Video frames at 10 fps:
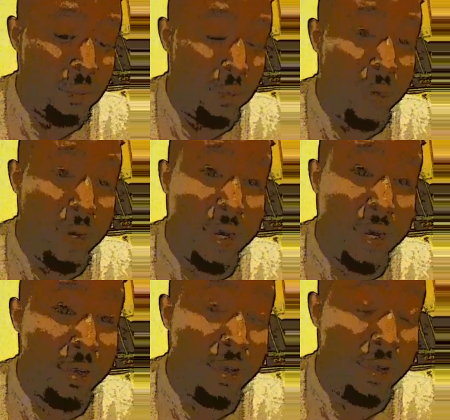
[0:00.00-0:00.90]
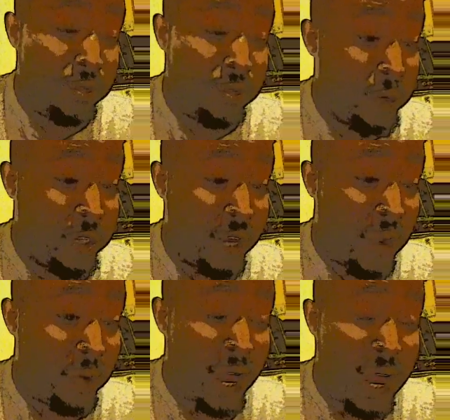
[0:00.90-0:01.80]
We need to switch
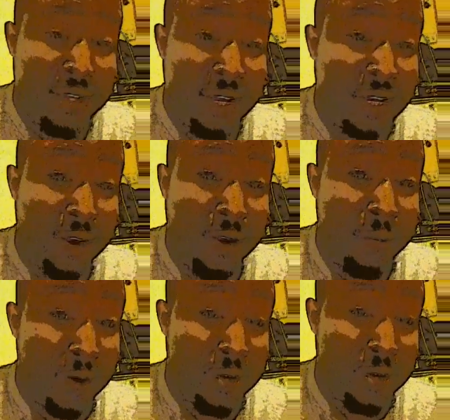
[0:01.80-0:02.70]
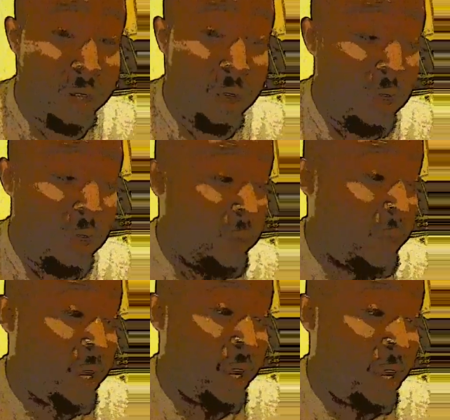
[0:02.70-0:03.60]
out guys like Larry Merchant. We
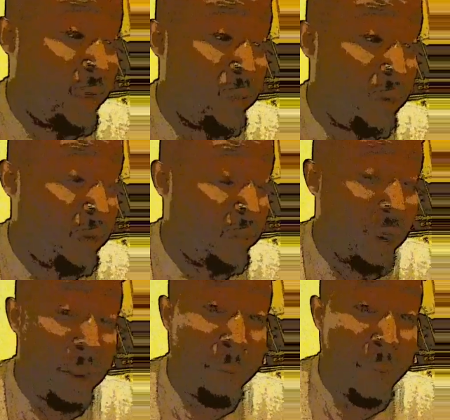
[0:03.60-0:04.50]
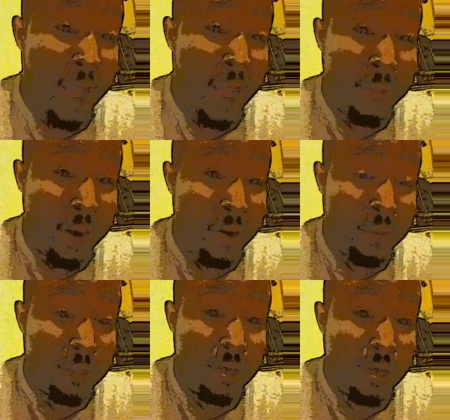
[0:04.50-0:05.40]
need to get rid of fucking Bob
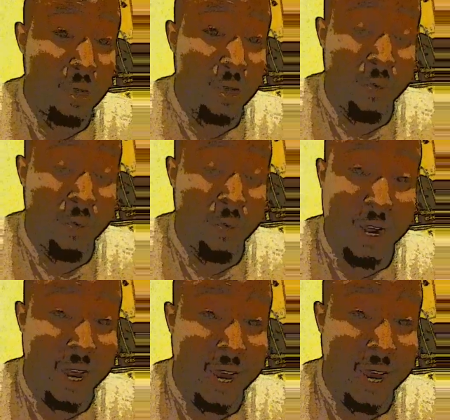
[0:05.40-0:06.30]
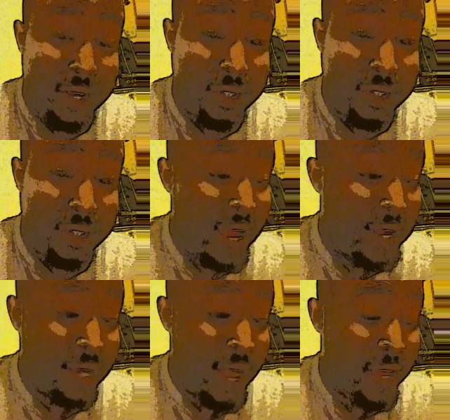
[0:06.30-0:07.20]
Arum's greedy ass. I can't
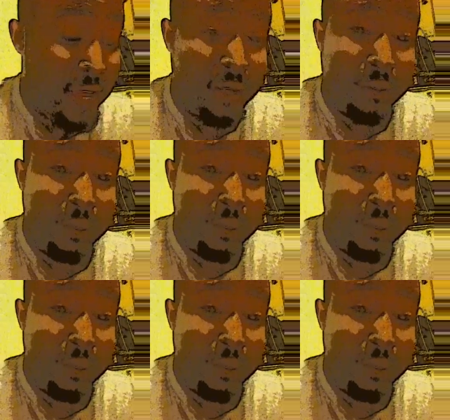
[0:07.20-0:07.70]
stand him.